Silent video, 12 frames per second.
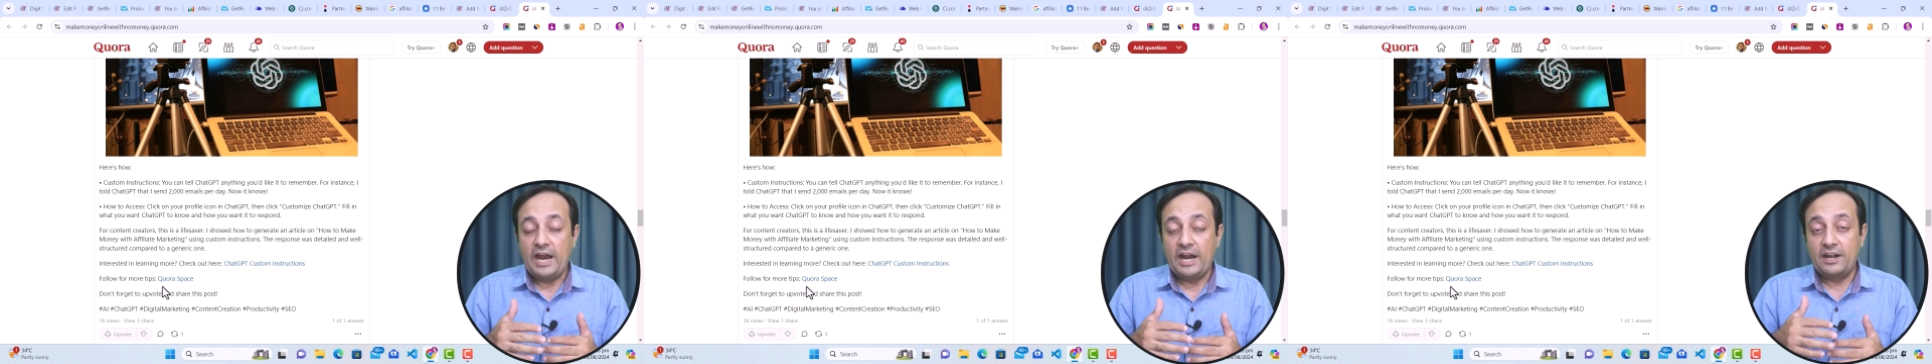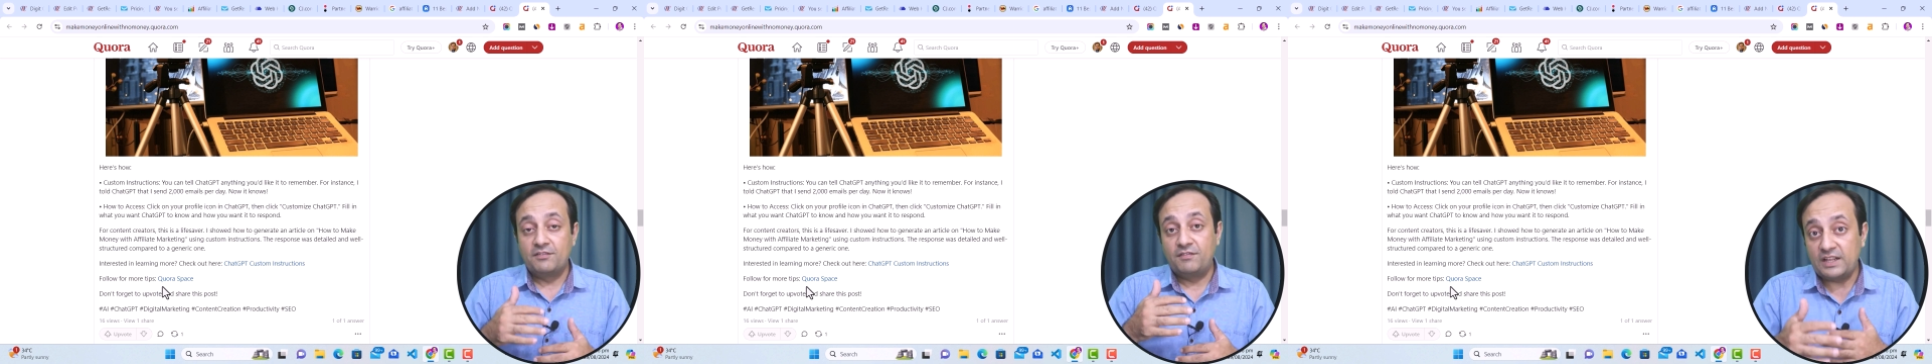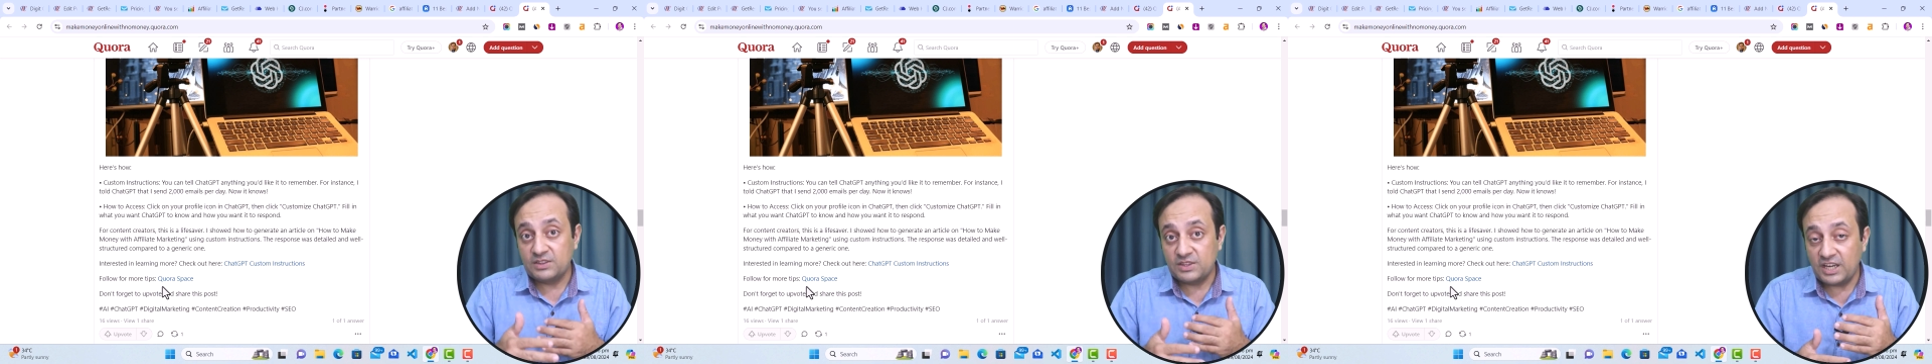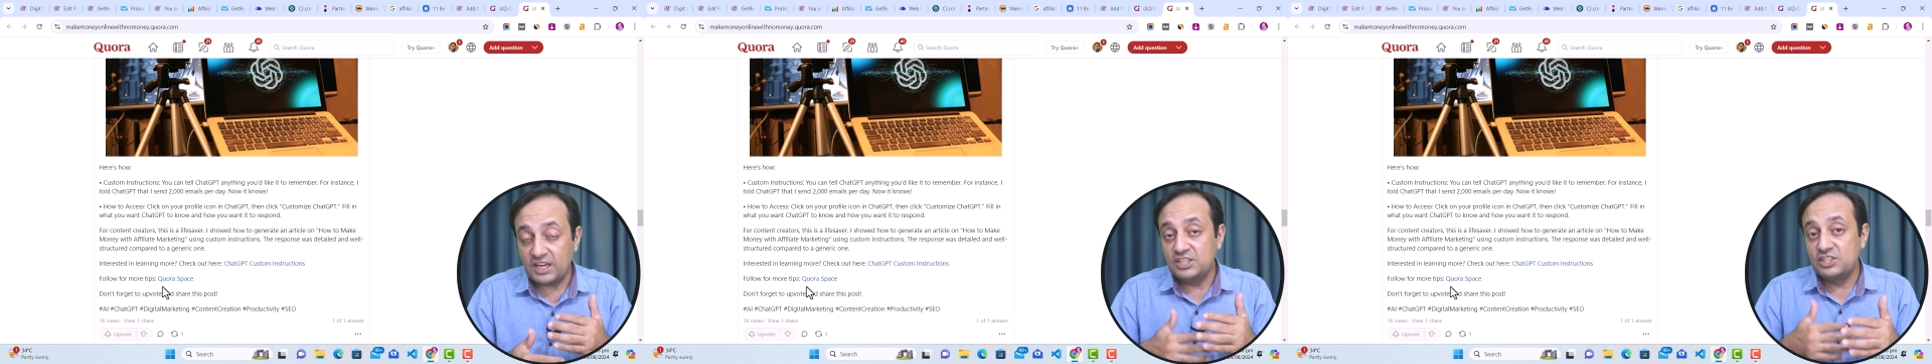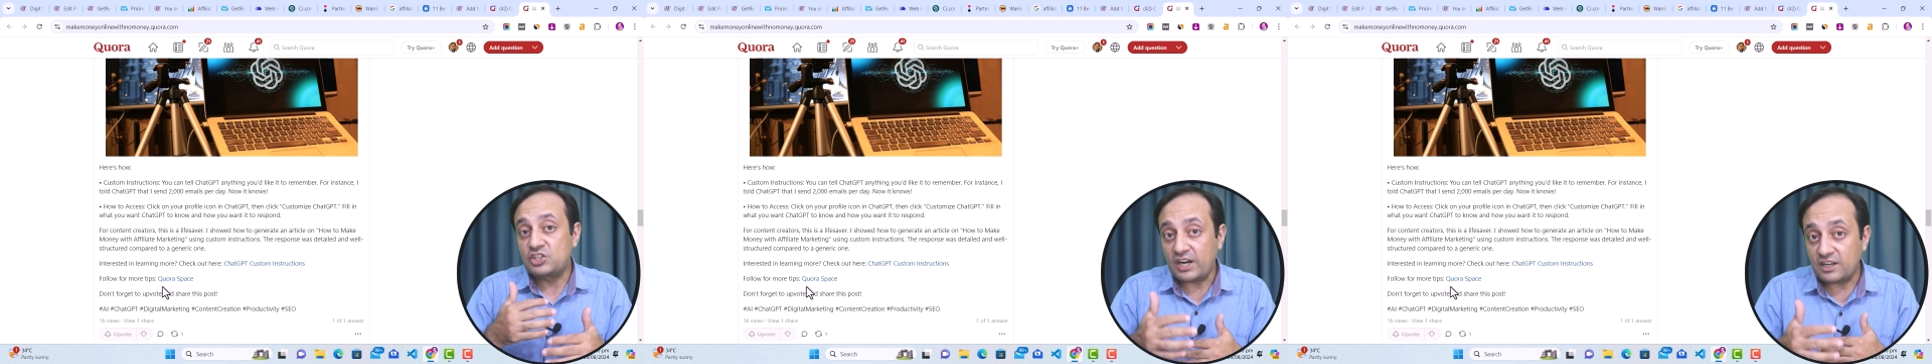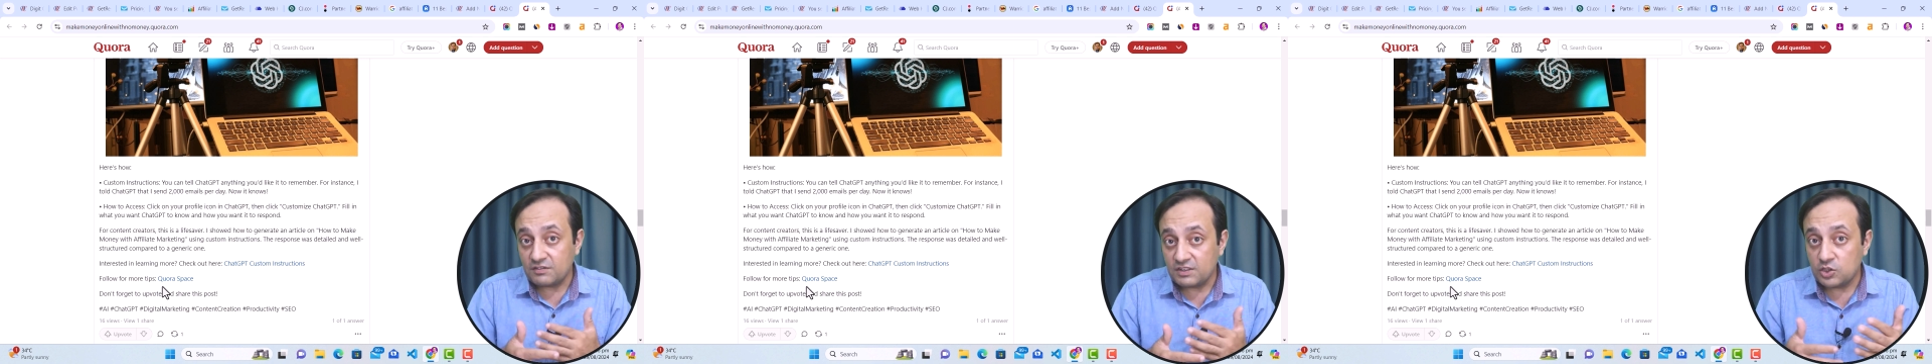and when they
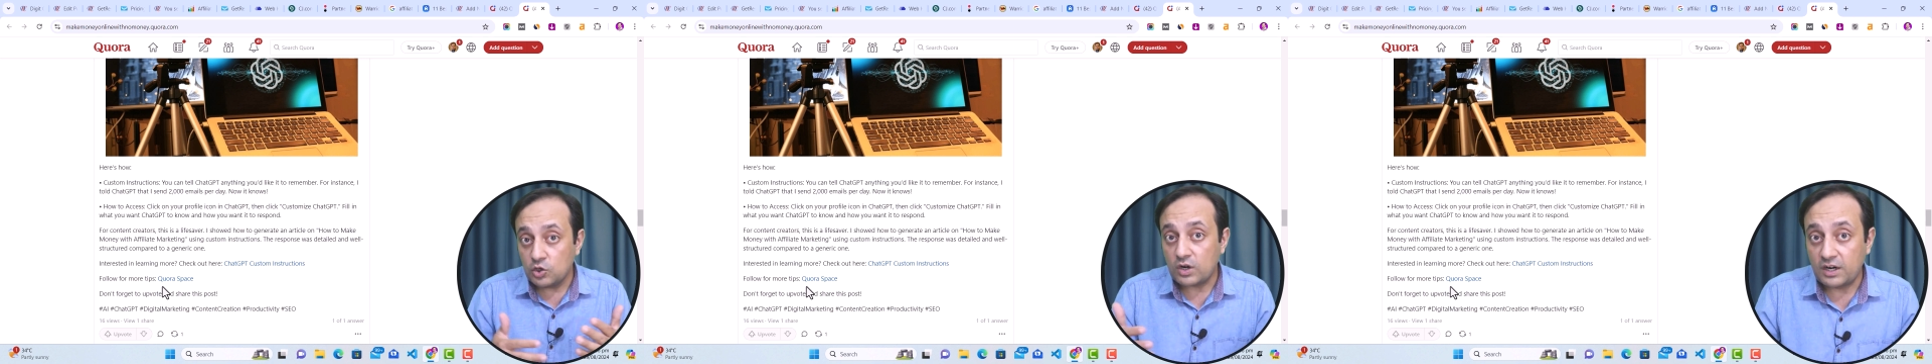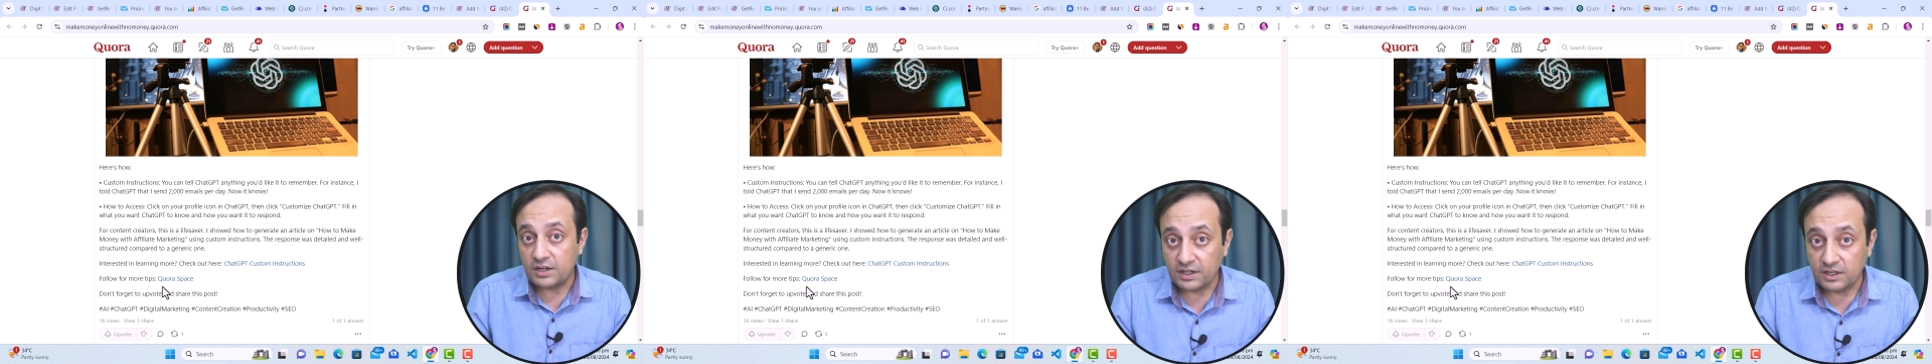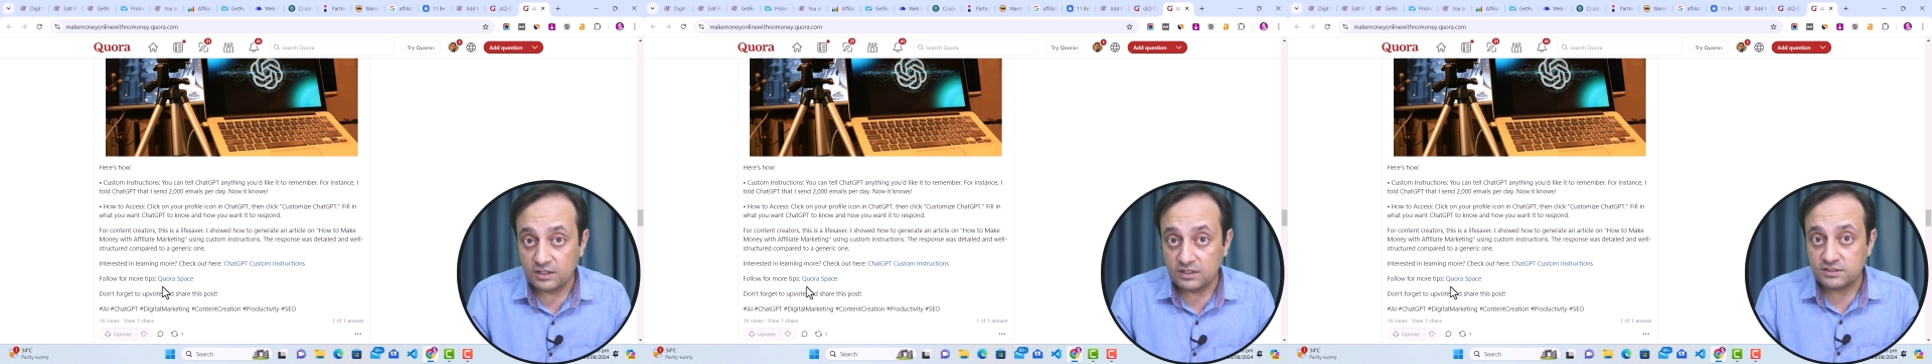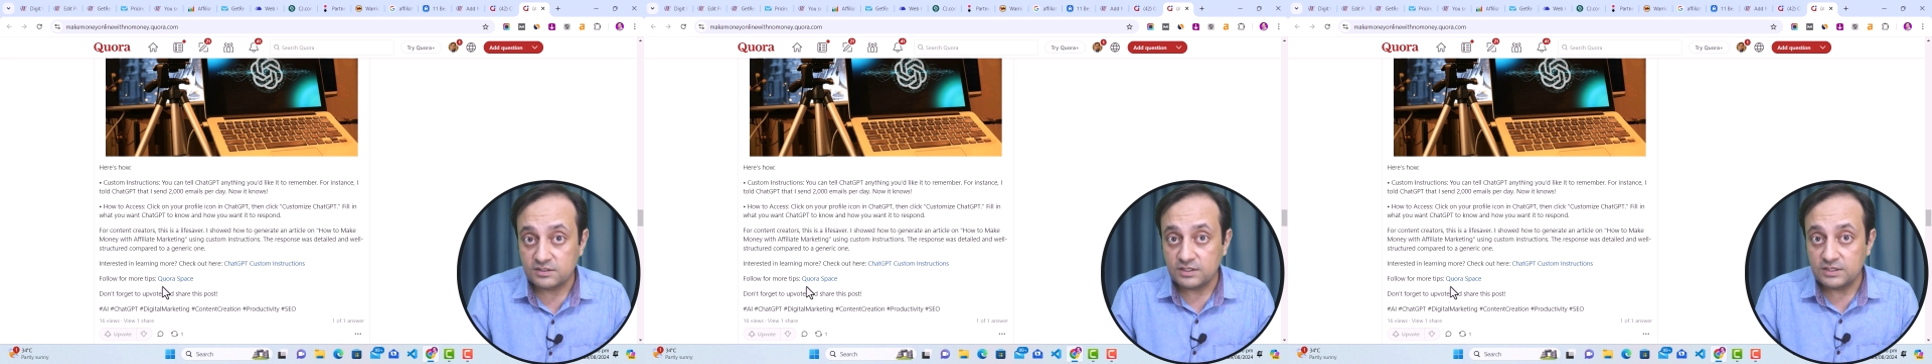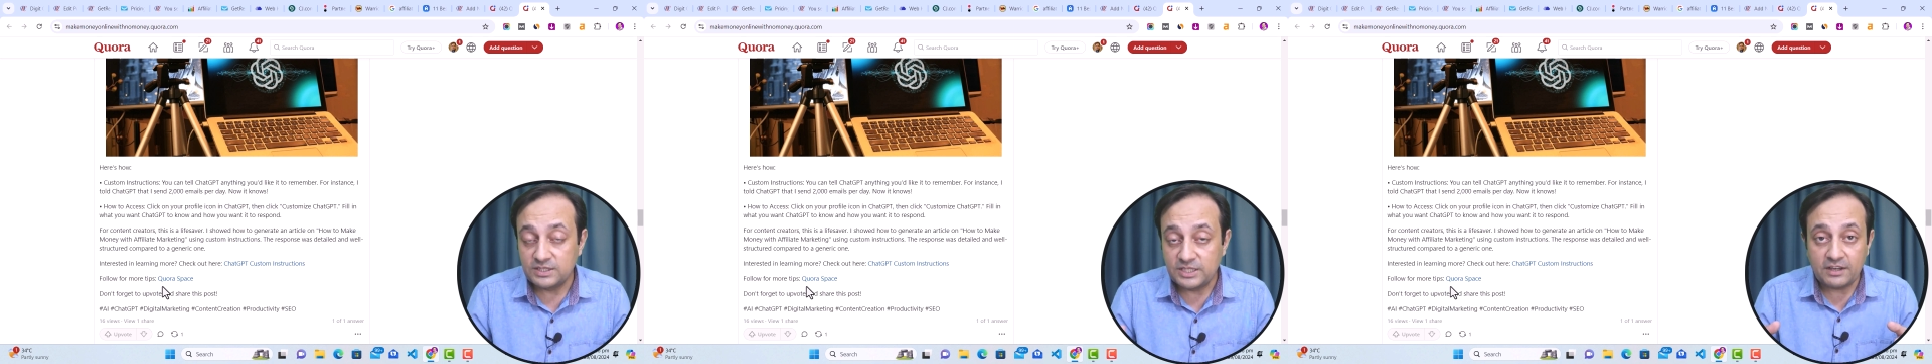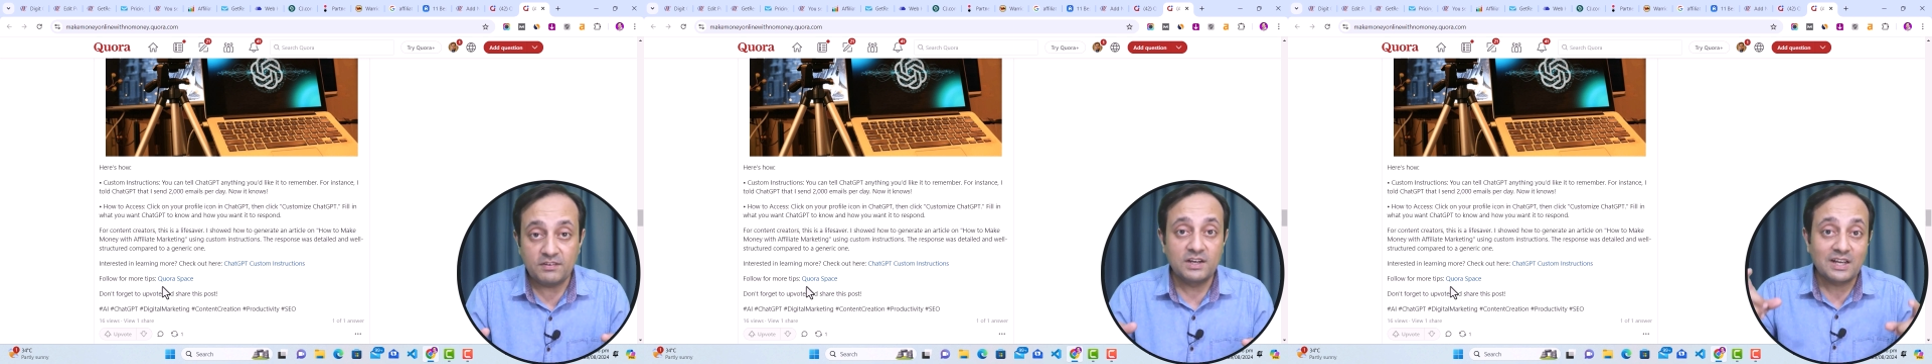interact with your articles, they will